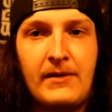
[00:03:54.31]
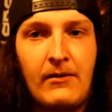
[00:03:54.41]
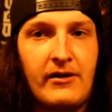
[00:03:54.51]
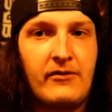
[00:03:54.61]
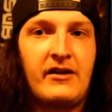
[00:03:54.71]
That
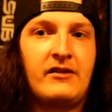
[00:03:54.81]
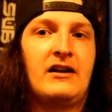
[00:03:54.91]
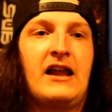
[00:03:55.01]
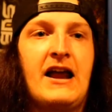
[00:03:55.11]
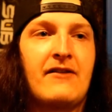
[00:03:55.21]
way you can
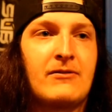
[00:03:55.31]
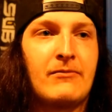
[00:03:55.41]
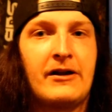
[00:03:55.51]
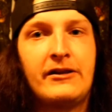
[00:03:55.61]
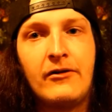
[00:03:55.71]
let
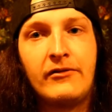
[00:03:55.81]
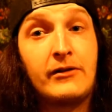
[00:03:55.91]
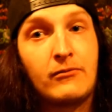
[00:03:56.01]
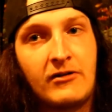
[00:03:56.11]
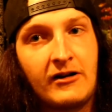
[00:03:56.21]
everybody know that
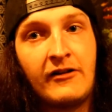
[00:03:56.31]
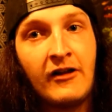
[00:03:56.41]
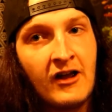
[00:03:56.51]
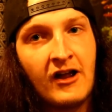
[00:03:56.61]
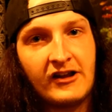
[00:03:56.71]
you're wearing
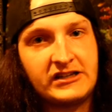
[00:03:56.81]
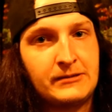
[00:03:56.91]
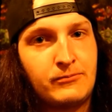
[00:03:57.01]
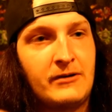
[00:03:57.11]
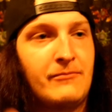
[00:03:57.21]
a
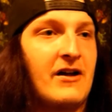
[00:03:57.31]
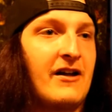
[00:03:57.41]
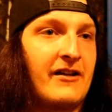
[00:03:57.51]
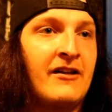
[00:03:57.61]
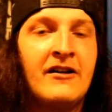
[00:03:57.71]
Supreme
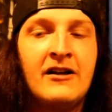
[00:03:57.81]
bag.